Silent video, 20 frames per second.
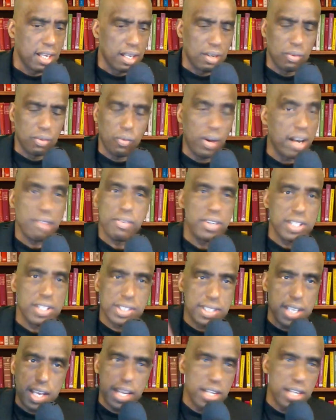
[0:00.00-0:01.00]
whatever the
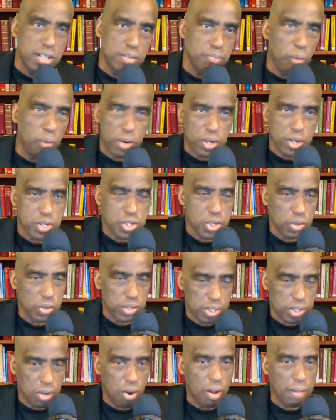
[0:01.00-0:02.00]
CNN morning show
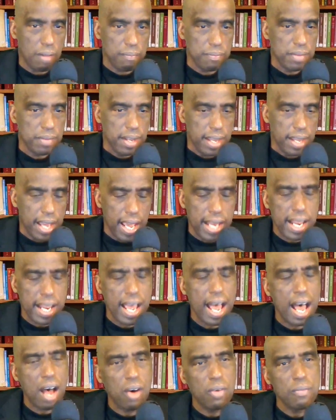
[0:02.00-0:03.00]
is called.
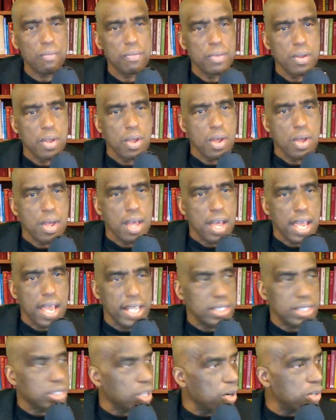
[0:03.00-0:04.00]
Anyhow,
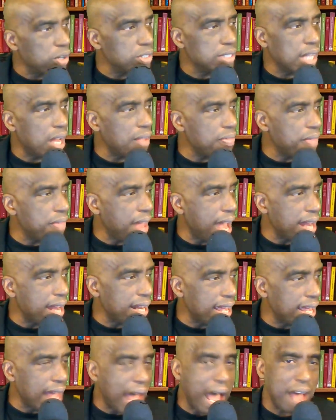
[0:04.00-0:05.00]
it turns out that
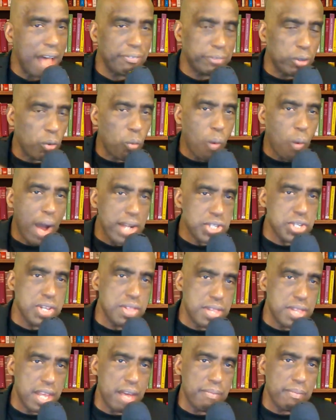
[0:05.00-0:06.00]
after
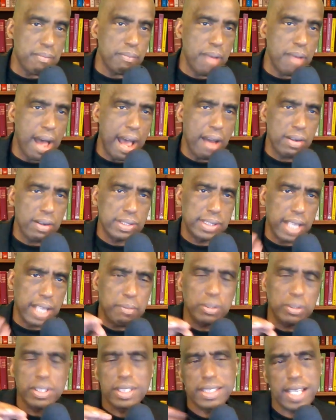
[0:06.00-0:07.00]
watching them, I was
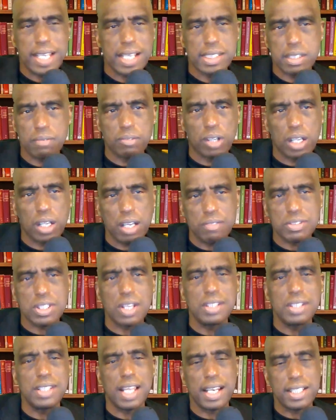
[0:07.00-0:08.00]
able to take some clips
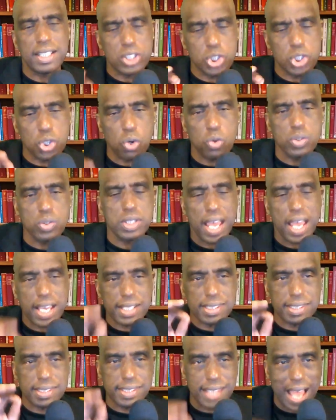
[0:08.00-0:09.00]
out that shows
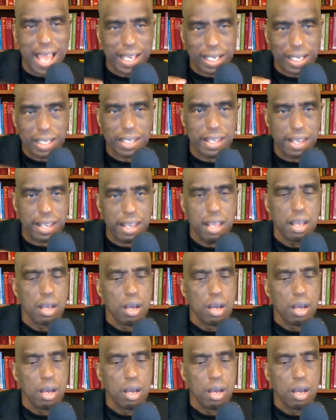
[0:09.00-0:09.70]
exactly